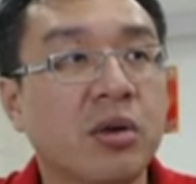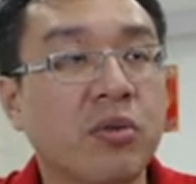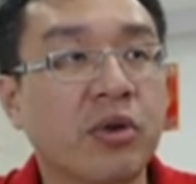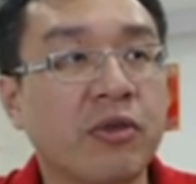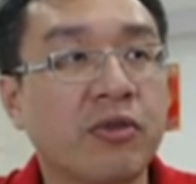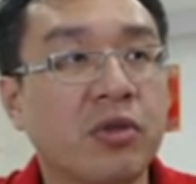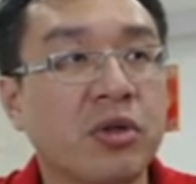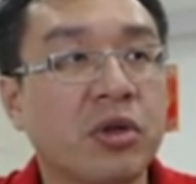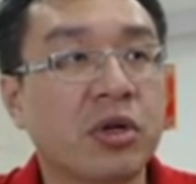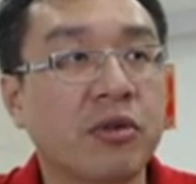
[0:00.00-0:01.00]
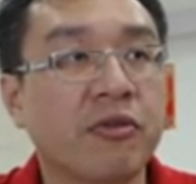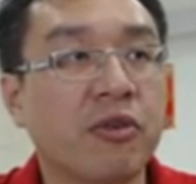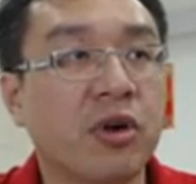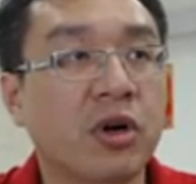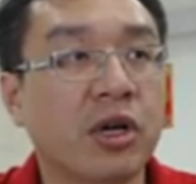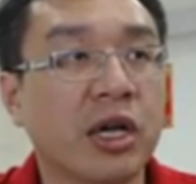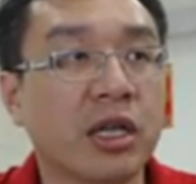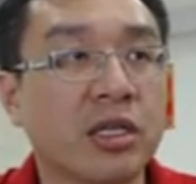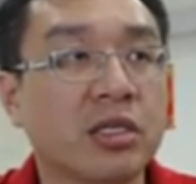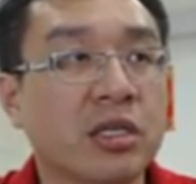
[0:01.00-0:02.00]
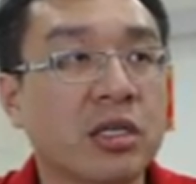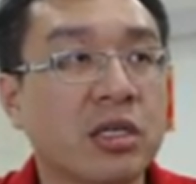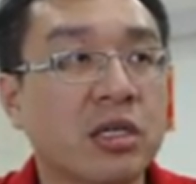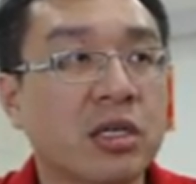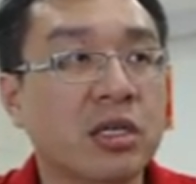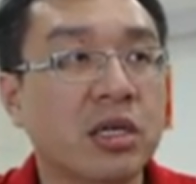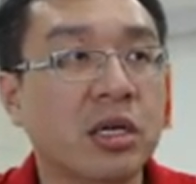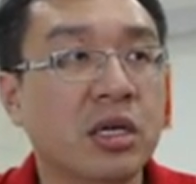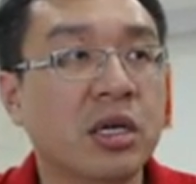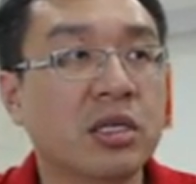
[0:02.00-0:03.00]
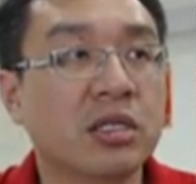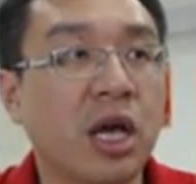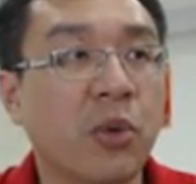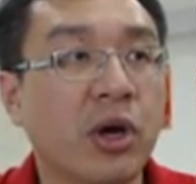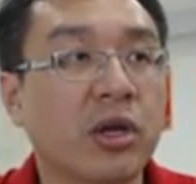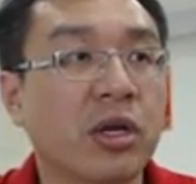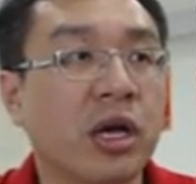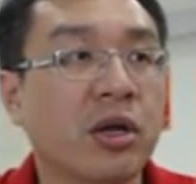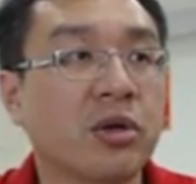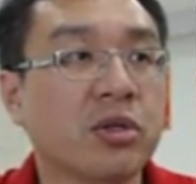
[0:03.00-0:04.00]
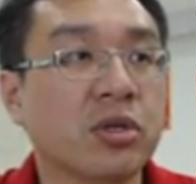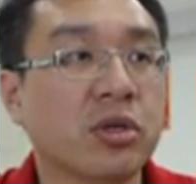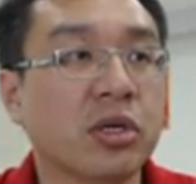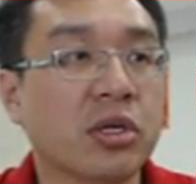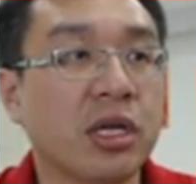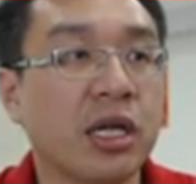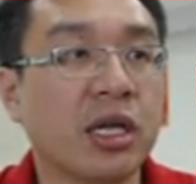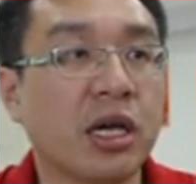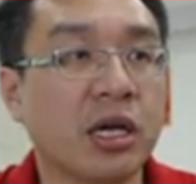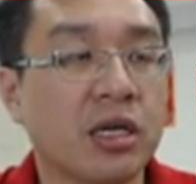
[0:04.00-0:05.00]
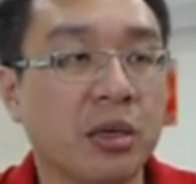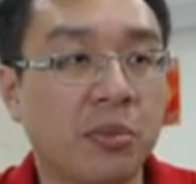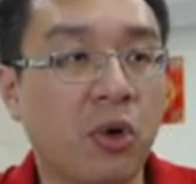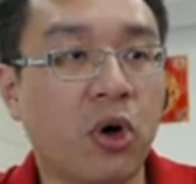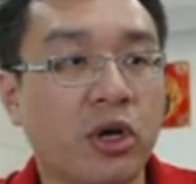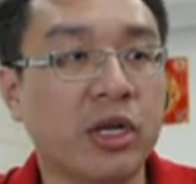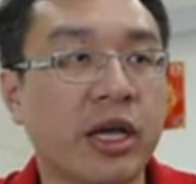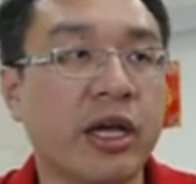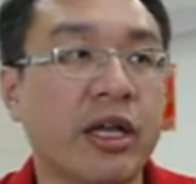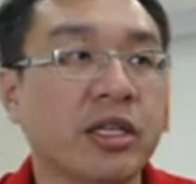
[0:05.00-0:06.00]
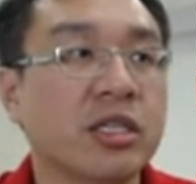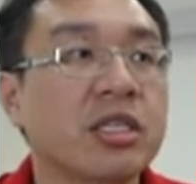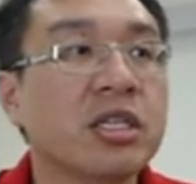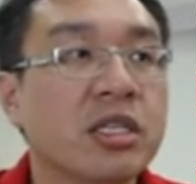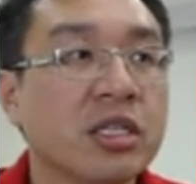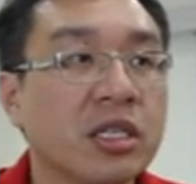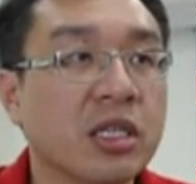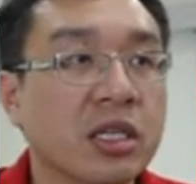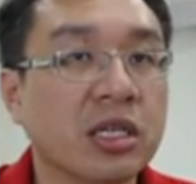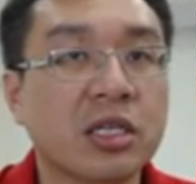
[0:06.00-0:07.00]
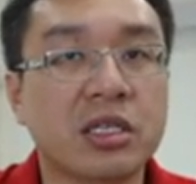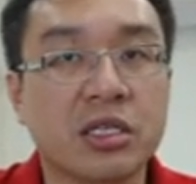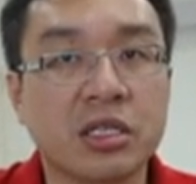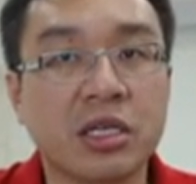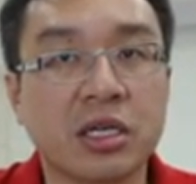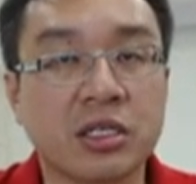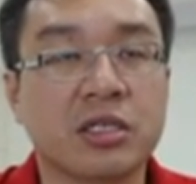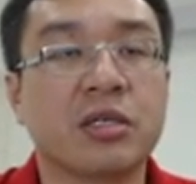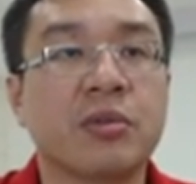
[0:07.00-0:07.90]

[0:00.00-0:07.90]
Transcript: with the fork at c7 and also attack the pawn at d6.